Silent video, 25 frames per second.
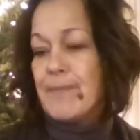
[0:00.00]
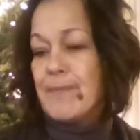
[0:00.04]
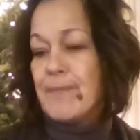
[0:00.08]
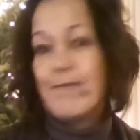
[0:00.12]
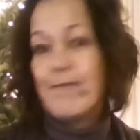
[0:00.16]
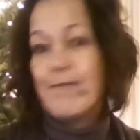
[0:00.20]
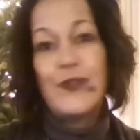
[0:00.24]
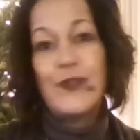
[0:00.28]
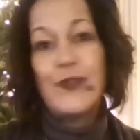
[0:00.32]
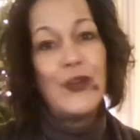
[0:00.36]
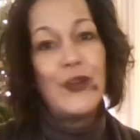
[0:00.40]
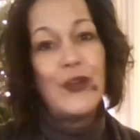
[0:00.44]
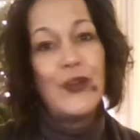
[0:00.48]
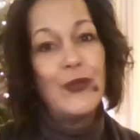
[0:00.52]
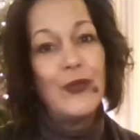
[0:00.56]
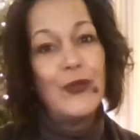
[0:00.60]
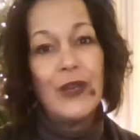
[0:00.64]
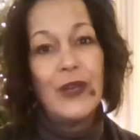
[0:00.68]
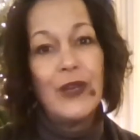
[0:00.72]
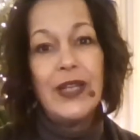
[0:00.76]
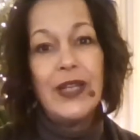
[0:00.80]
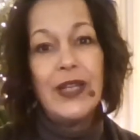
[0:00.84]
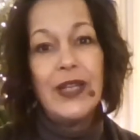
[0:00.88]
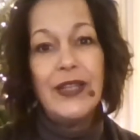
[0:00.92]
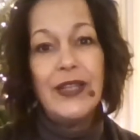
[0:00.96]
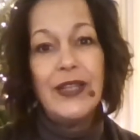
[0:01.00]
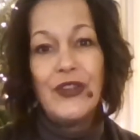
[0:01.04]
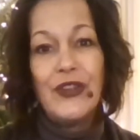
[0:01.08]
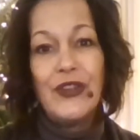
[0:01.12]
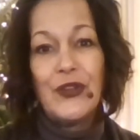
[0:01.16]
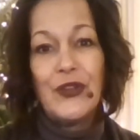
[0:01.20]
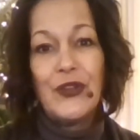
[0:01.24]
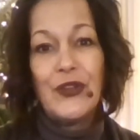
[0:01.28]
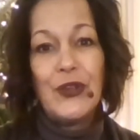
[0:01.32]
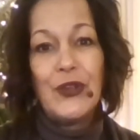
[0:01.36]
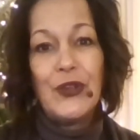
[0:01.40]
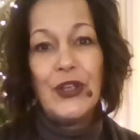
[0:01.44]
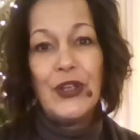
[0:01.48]
So really
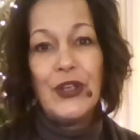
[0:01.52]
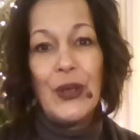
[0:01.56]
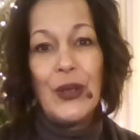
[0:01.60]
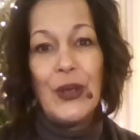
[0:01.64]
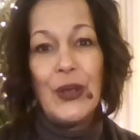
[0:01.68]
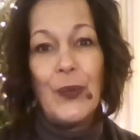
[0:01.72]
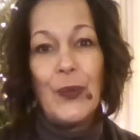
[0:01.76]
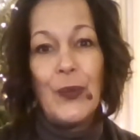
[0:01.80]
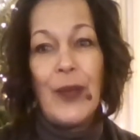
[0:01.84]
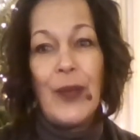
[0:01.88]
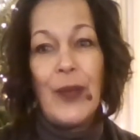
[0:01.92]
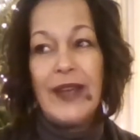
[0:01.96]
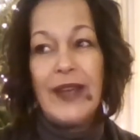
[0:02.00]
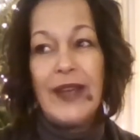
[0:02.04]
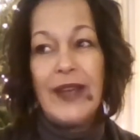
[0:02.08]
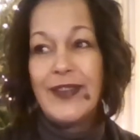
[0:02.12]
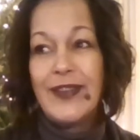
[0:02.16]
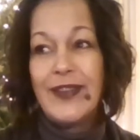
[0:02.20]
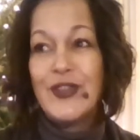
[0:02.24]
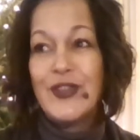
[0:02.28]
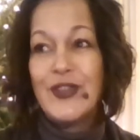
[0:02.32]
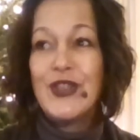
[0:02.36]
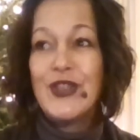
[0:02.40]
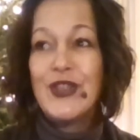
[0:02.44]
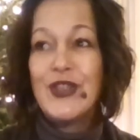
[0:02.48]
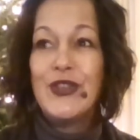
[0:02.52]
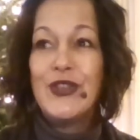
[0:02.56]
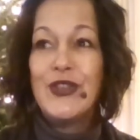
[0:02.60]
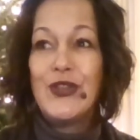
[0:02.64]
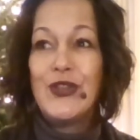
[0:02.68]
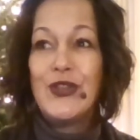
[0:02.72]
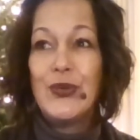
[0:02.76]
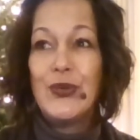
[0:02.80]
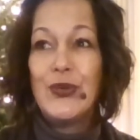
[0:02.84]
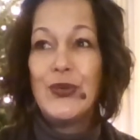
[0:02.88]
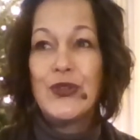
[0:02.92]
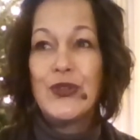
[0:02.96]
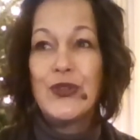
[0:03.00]
just, you know, pay attention
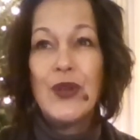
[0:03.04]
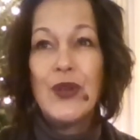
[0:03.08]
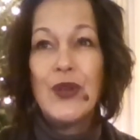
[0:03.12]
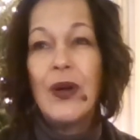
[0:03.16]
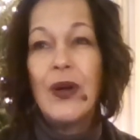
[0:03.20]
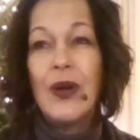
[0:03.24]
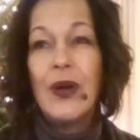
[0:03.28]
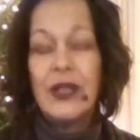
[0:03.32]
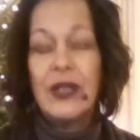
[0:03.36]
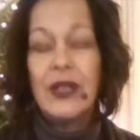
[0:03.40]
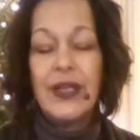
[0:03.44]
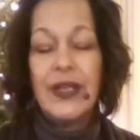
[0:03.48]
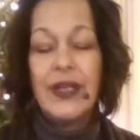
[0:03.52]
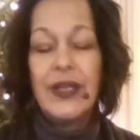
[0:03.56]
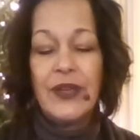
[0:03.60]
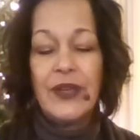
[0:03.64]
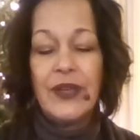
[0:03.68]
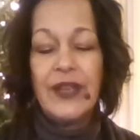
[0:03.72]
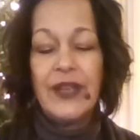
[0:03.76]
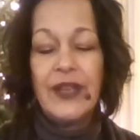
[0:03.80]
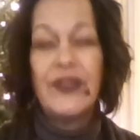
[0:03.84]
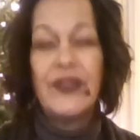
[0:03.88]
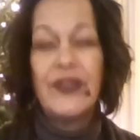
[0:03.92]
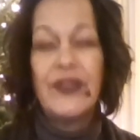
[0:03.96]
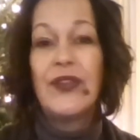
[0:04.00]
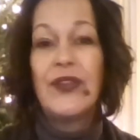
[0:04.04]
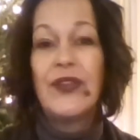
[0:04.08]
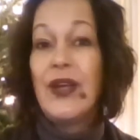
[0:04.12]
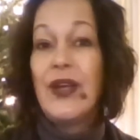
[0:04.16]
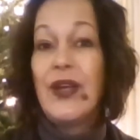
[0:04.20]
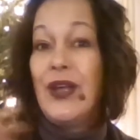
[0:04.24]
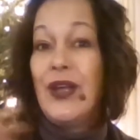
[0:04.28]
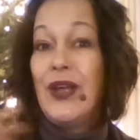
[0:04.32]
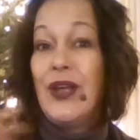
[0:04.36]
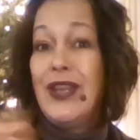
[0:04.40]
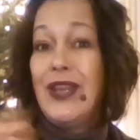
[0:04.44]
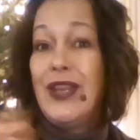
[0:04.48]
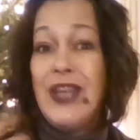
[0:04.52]
to song lyrics,
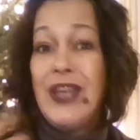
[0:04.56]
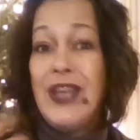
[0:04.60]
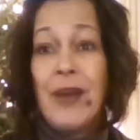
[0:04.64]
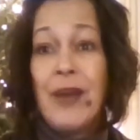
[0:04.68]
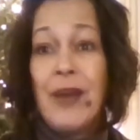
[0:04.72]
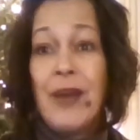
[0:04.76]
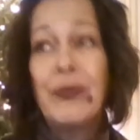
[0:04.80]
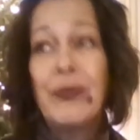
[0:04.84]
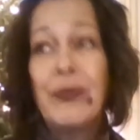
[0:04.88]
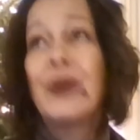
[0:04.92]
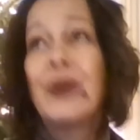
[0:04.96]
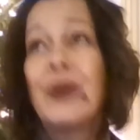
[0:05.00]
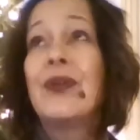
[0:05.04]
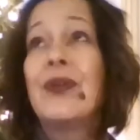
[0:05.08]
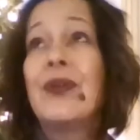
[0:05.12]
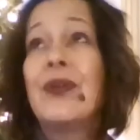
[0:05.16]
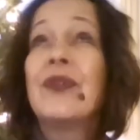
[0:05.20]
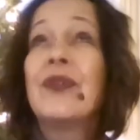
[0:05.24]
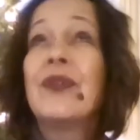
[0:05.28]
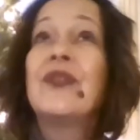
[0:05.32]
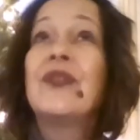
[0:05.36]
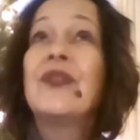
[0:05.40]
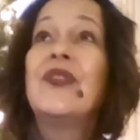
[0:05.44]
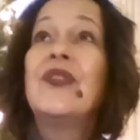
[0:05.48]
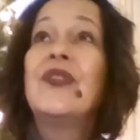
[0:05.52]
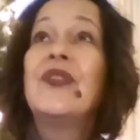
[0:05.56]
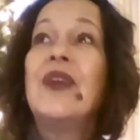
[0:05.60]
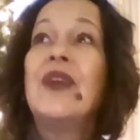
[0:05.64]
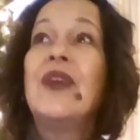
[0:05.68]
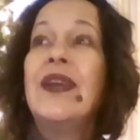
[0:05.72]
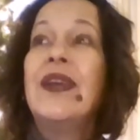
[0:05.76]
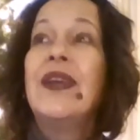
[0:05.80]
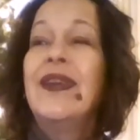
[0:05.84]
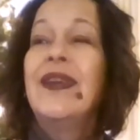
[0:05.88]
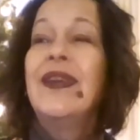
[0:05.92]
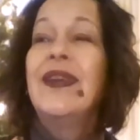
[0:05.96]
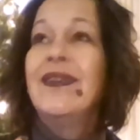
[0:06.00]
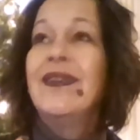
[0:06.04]
numbers,
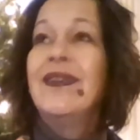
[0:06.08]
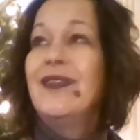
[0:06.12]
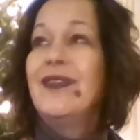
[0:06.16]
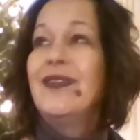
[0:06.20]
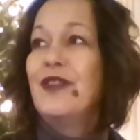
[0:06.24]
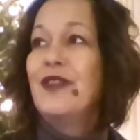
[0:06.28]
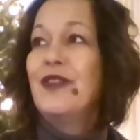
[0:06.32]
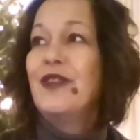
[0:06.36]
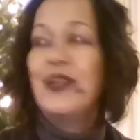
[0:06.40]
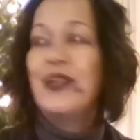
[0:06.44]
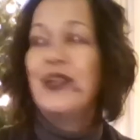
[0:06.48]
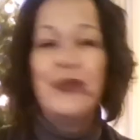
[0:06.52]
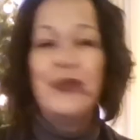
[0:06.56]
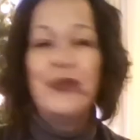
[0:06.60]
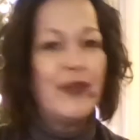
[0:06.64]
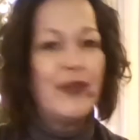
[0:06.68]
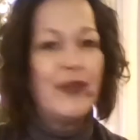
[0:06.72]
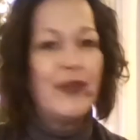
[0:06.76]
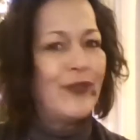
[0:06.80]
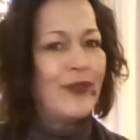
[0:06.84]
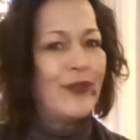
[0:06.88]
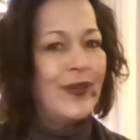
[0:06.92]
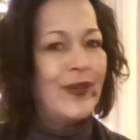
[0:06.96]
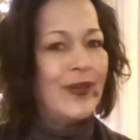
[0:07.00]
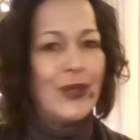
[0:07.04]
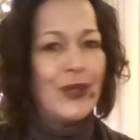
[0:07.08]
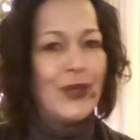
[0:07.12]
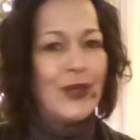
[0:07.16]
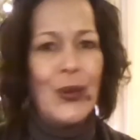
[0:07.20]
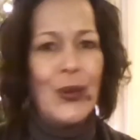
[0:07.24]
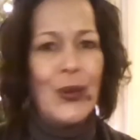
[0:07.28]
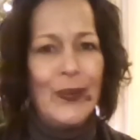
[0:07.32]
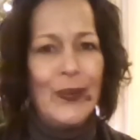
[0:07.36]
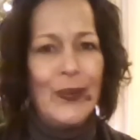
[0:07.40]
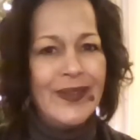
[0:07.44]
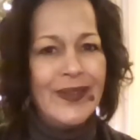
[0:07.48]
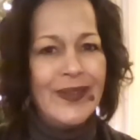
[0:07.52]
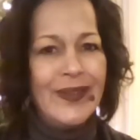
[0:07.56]
little different
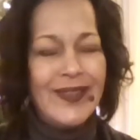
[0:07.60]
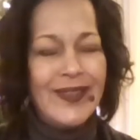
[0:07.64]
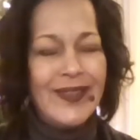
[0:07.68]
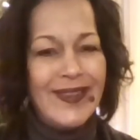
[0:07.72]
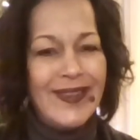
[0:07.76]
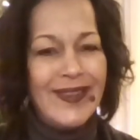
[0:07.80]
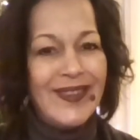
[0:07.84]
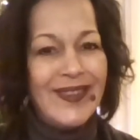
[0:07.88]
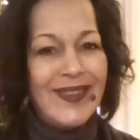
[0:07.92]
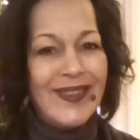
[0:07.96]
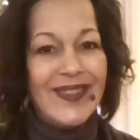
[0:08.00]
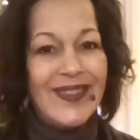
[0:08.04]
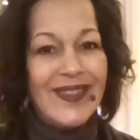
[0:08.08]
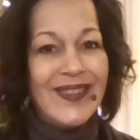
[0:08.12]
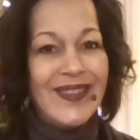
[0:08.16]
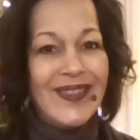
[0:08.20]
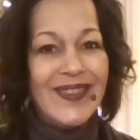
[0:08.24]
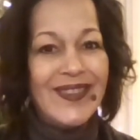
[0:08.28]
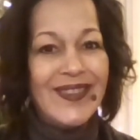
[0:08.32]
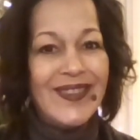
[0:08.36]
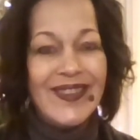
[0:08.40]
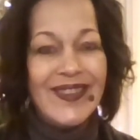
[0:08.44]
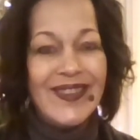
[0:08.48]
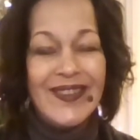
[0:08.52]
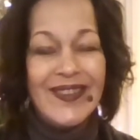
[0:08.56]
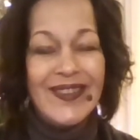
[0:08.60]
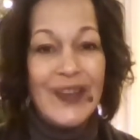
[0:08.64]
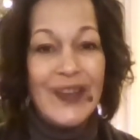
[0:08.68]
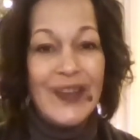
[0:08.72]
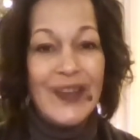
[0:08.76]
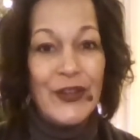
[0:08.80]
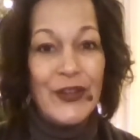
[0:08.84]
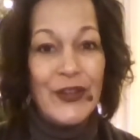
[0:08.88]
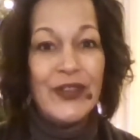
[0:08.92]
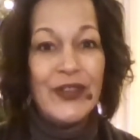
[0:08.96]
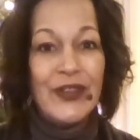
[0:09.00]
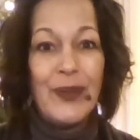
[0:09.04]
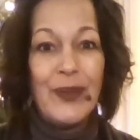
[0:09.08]
coincidences and
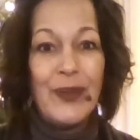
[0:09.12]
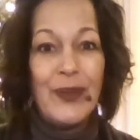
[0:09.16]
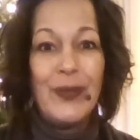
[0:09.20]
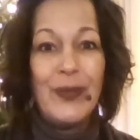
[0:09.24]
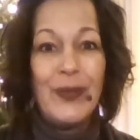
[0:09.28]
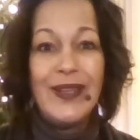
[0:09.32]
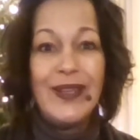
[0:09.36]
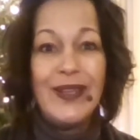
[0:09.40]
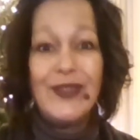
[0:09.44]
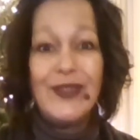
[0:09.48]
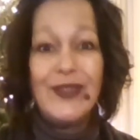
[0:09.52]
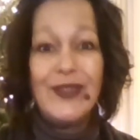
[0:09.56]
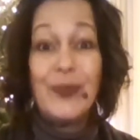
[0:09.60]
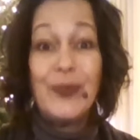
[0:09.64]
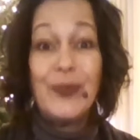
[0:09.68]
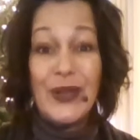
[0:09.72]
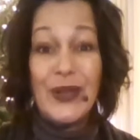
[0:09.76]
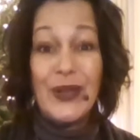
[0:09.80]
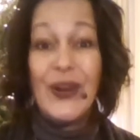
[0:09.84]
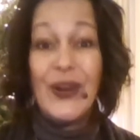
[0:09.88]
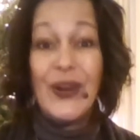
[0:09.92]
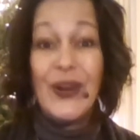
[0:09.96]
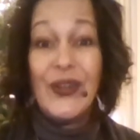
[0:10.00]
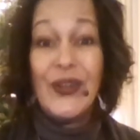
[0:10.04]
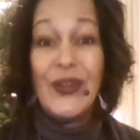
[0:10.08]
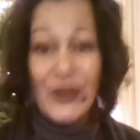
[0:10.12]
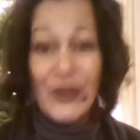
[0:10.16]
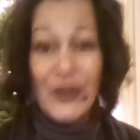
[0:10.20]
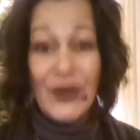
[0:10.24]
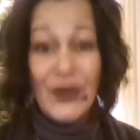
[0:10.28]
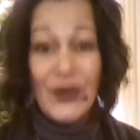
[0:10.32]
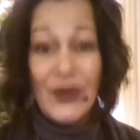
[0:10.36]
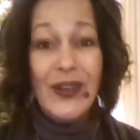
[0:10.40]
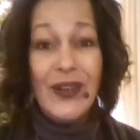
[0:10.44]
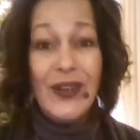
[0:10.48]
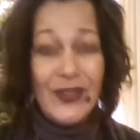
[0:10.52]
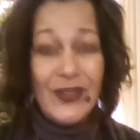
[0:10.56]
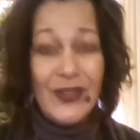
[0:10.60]
serendipities, because they're
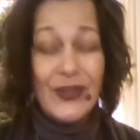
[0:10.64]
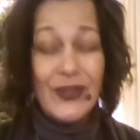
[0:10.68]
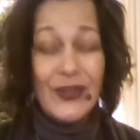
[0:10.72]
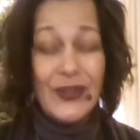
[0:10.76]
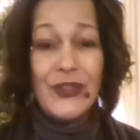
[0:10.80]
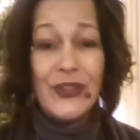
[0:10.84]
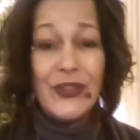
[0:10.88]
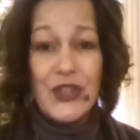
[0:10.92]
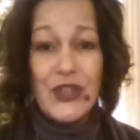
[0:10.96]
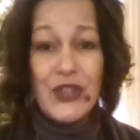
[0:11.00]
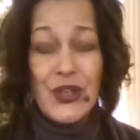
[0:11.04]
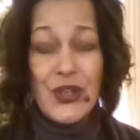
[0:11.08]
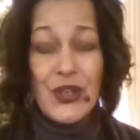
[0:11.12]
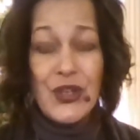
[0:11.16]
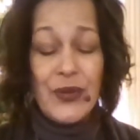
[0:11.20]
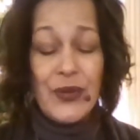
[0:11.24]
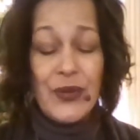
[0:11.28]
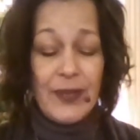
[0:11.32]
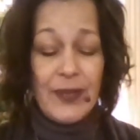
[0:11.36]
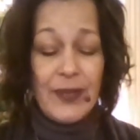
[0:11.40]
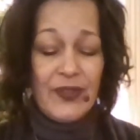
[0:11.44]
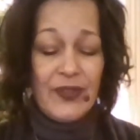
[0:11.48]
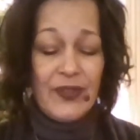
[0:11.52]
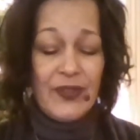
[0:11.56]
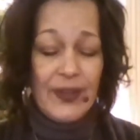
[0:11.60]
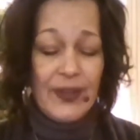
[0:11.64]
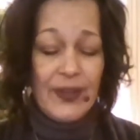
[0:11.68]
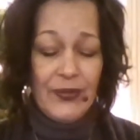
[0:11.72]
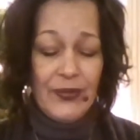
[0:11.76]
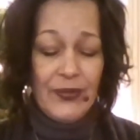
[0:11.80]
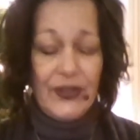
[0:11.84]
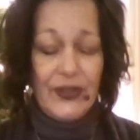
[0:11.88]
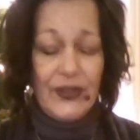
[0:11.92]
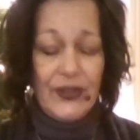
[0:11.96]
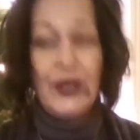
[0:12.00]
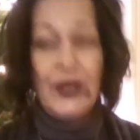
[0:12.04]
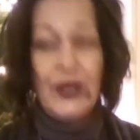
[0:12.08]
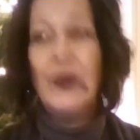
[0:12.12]
going to start to show themselves
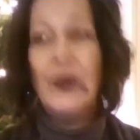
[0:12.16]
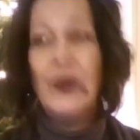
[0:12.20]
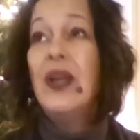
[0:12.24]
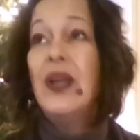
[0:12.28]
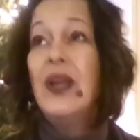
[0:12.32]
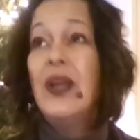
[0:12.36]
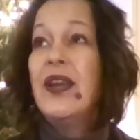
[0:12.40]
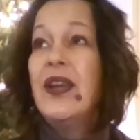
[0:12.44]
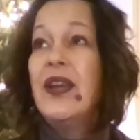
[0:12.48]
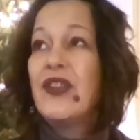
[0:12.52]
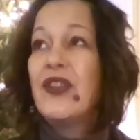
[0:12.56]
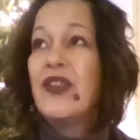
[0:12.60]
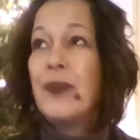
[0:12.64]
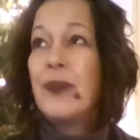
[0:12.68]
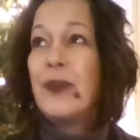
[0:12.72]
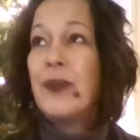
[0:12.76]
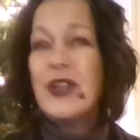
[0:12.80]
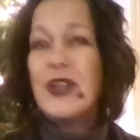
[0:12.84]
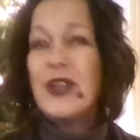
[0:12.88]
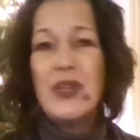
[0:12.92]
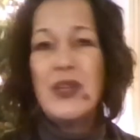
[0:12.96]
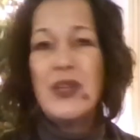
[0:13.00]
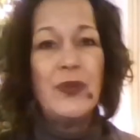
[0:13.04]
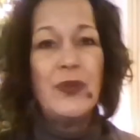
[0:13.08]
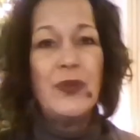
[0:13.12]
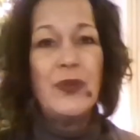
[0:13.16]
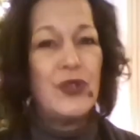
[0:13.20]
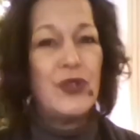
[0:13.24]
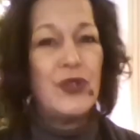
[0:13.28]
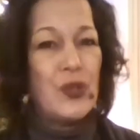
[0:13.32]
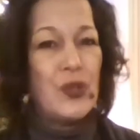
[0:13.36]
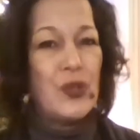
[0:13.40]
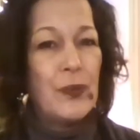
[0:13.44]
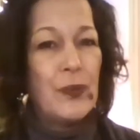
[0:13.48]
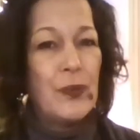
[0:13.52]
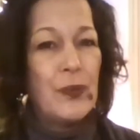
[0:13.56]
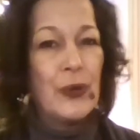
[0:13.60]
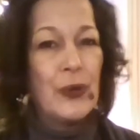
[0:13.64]
to you, especially with
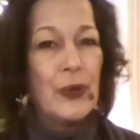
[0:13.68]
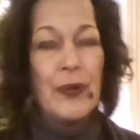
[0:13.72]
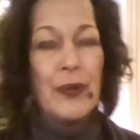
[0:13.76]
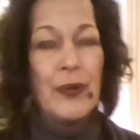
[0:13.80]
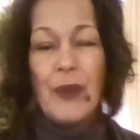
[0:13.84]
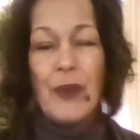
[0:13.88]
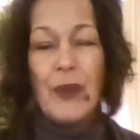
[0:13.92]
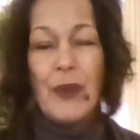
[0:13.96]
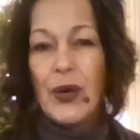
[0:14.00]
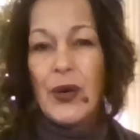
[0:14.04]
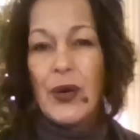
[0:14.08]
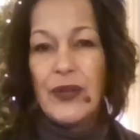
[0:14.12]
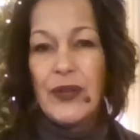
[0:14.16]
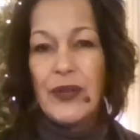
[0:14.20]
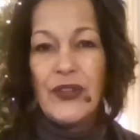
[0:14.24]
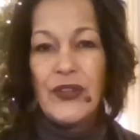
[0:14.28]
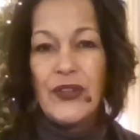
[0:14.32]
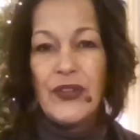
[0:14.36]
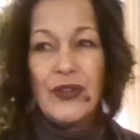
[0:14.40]
Jupiter and Mars in